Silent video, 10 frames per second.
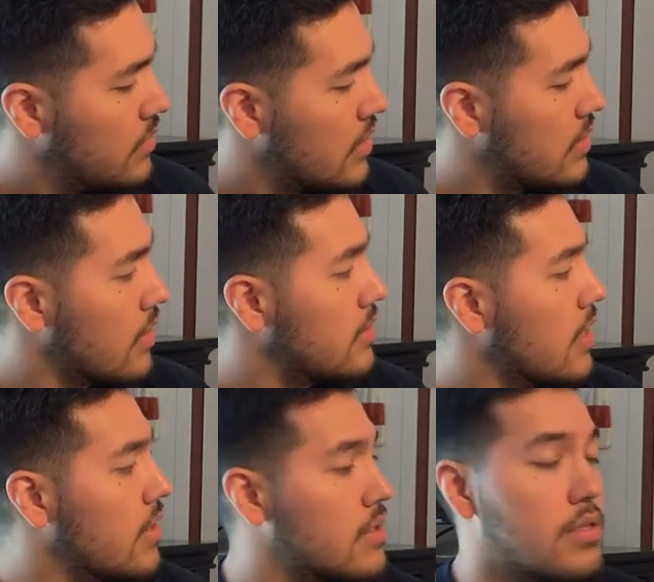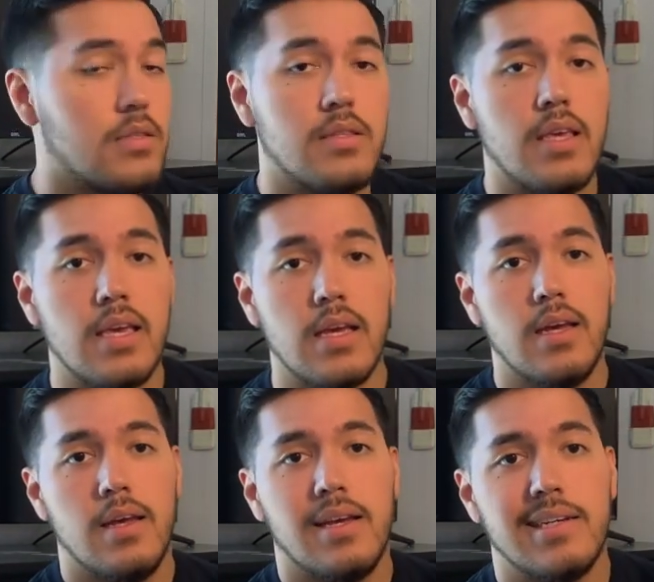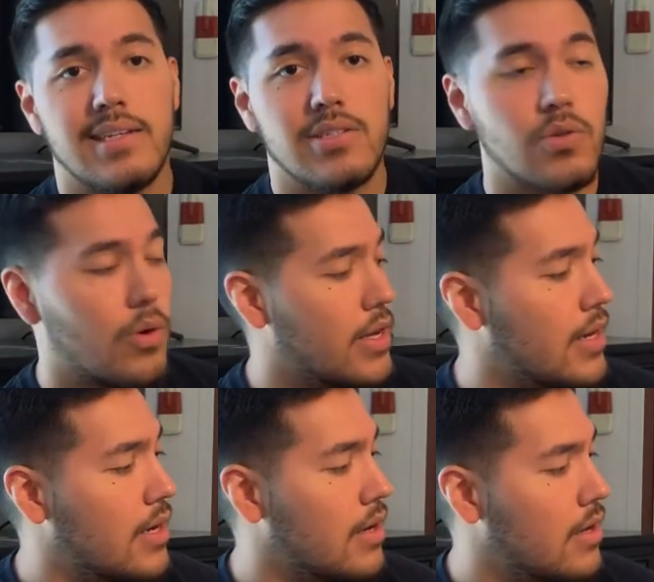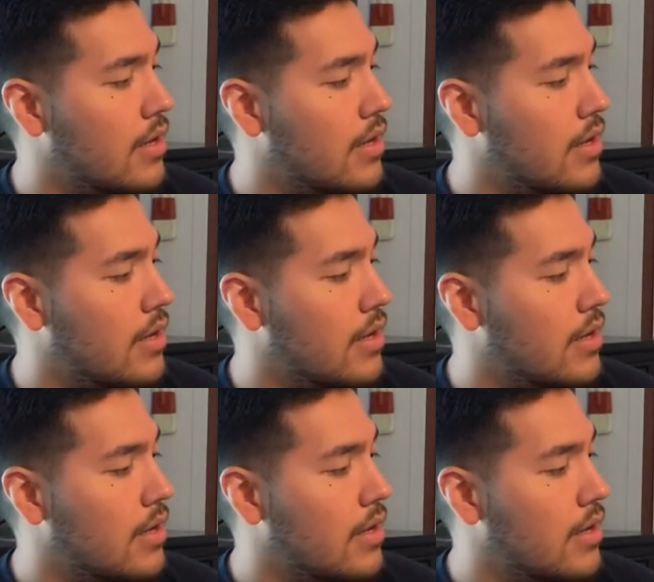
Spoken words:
As you can see, this is the distorted